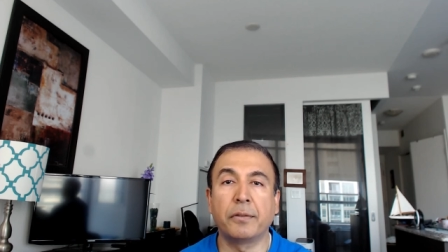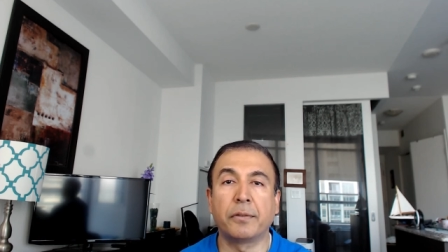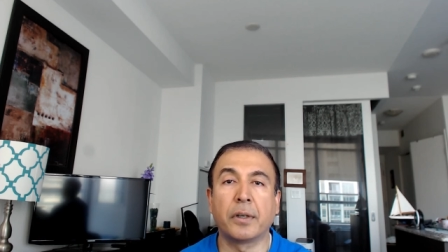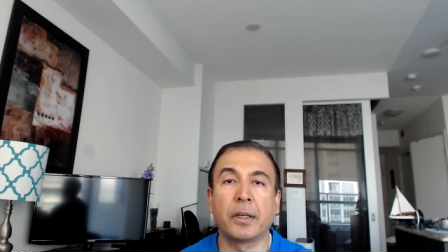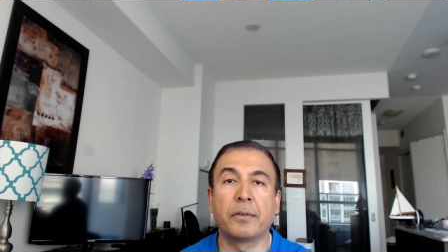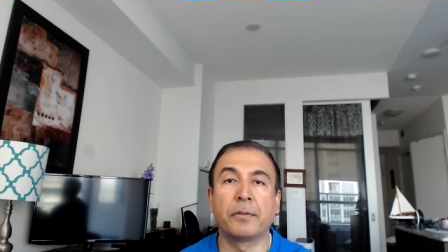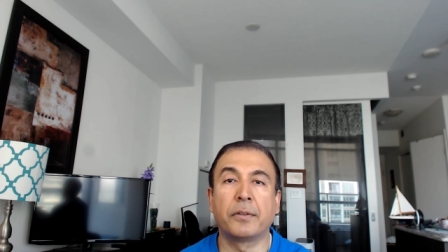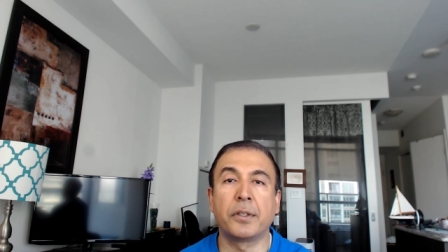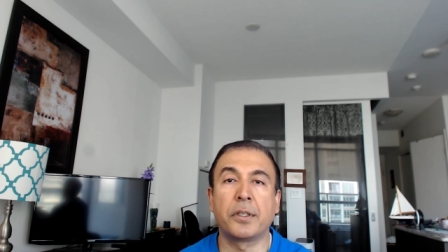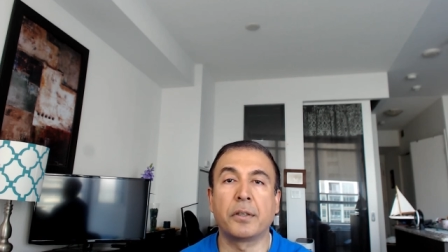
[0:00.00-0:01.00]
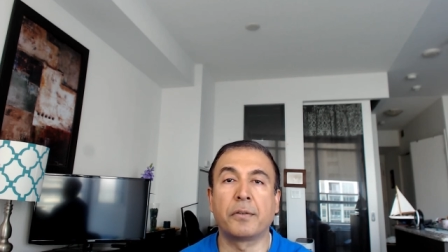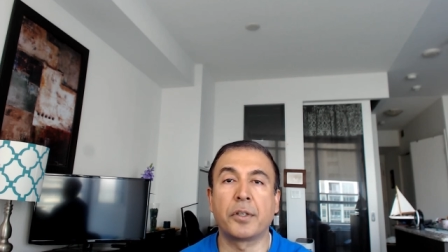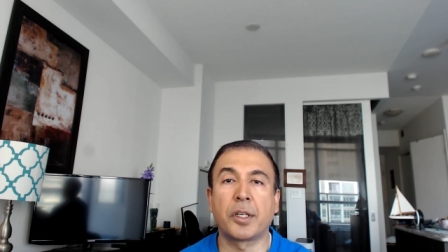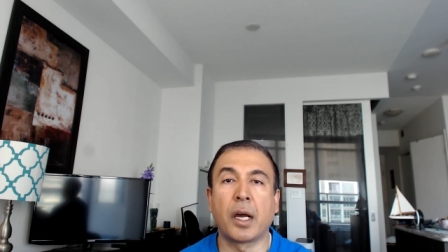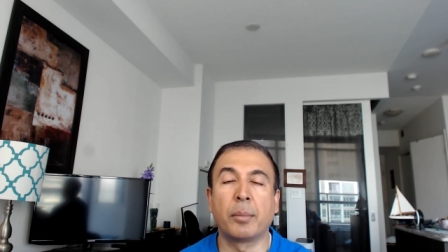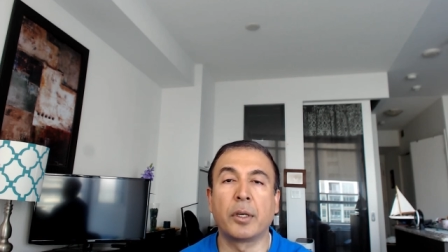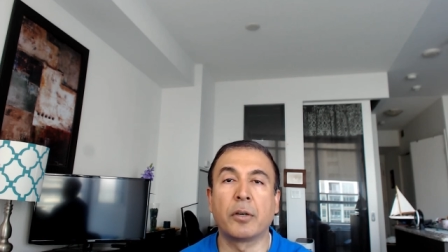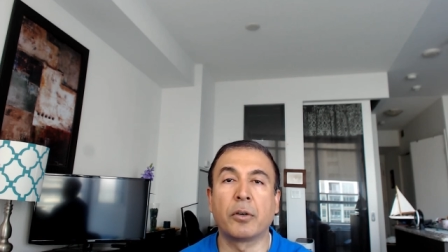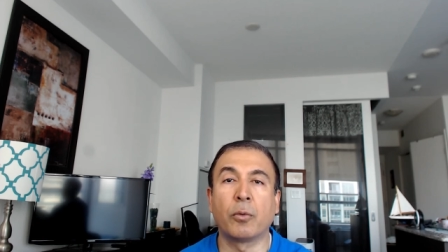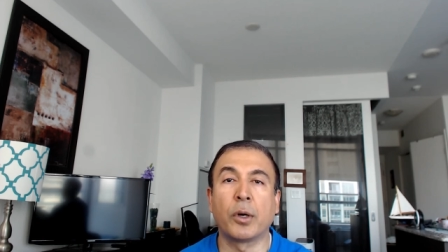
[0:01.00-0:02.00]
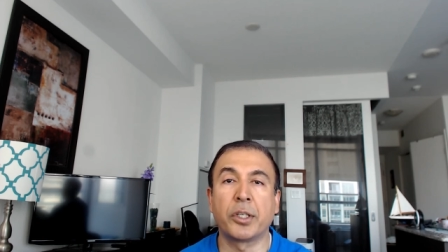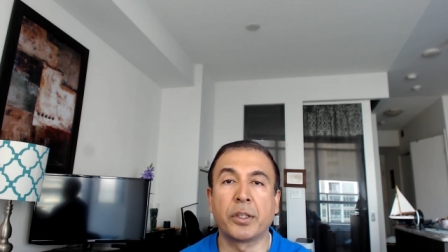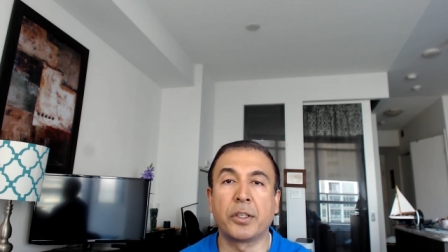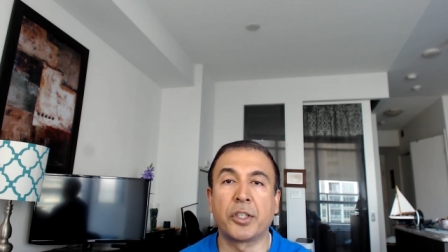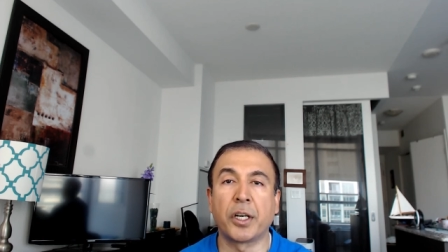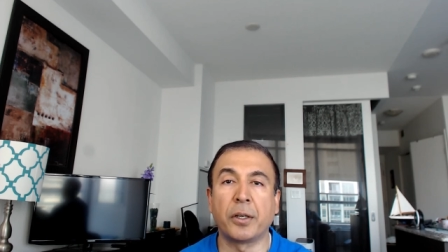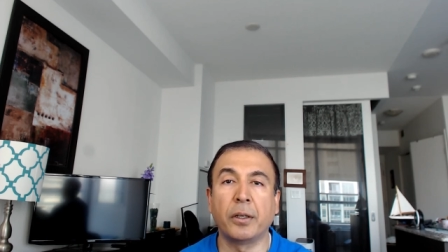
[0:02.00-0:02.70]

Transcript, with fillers: If this is the first time you're watching this channel,